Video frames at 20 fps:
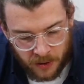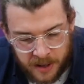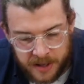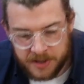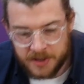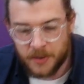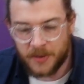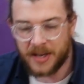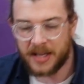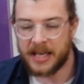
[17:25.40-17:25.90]
is
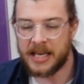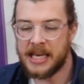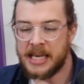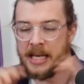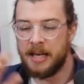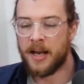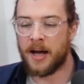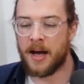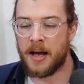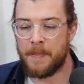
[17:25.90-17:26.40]
doing a key
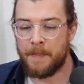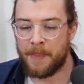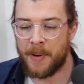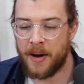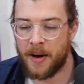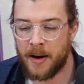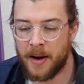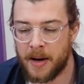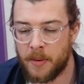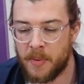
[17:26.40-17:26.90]
lime
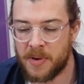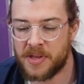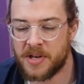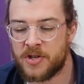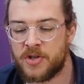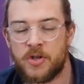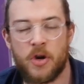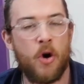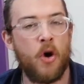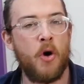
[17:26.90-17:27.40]
pie with a
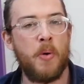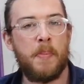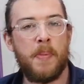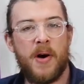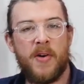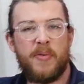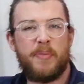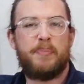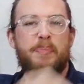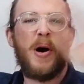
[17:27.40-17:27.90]
dome
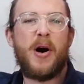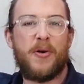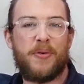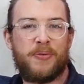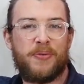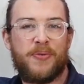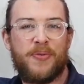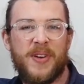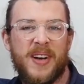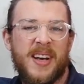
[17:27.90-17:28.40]
of
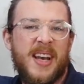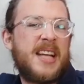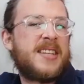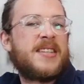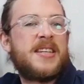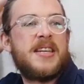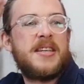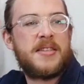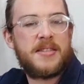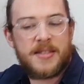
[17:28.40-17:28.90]
puff
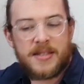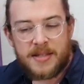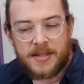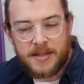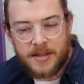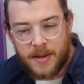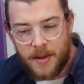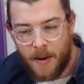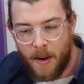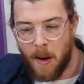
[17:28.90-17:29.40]
lattice.
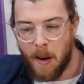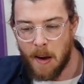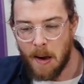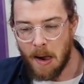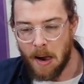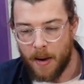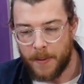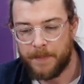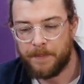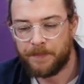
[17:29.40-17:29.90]

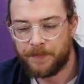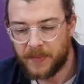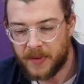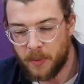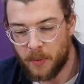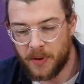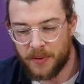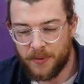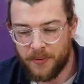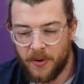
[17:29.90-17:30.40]

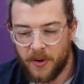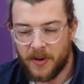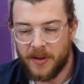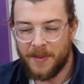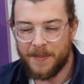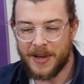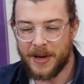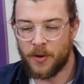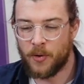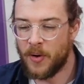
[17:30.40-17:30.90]
What a fucking, that'd
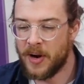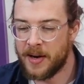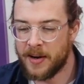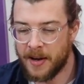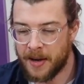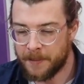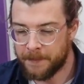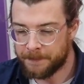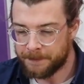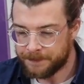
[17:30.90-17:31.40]
be a great
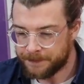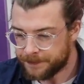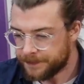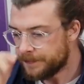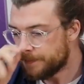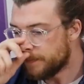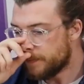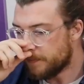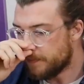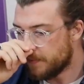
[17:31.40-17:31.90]
name.
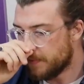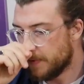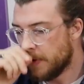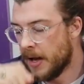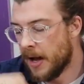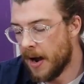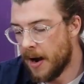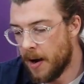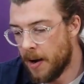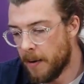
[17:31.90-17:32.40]

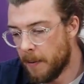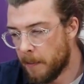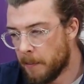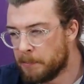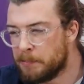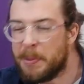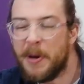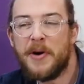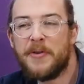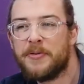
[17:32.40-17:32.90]

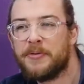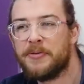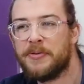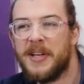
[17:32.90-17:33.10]
Puff